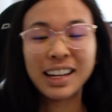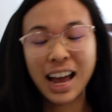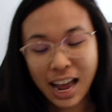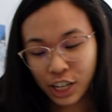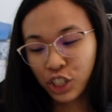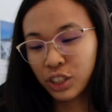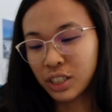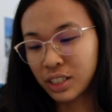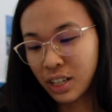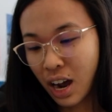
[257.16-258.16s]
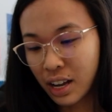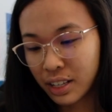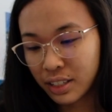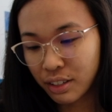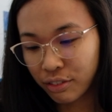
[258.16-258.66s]
actually
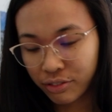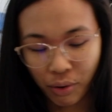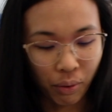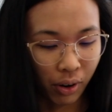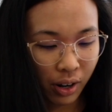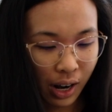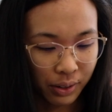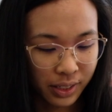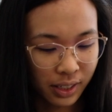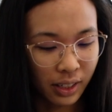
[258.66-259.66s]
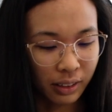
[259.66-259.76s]
does for our skin.